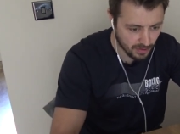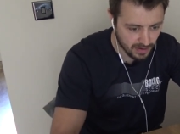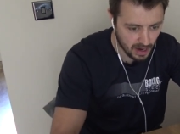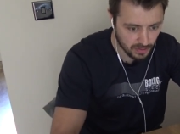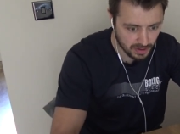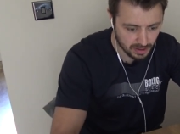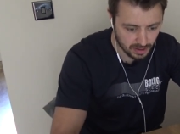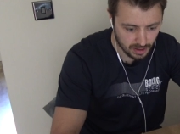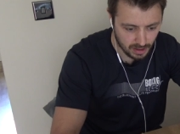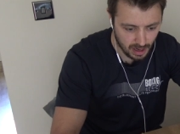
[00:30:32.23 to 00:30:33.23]
found
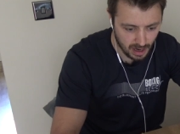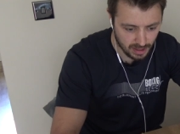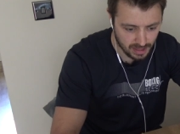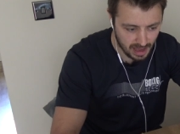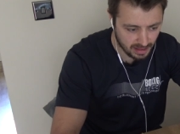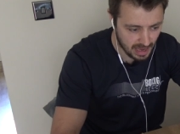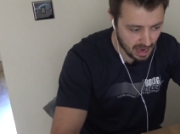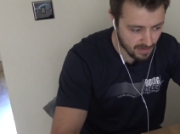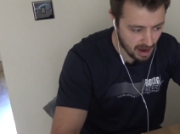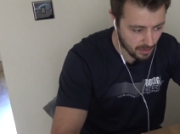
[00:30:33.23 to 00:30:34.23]
uh, that
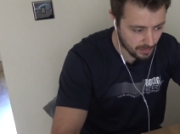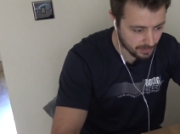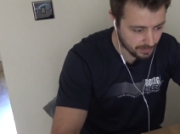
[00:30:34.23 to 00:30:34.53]
data out?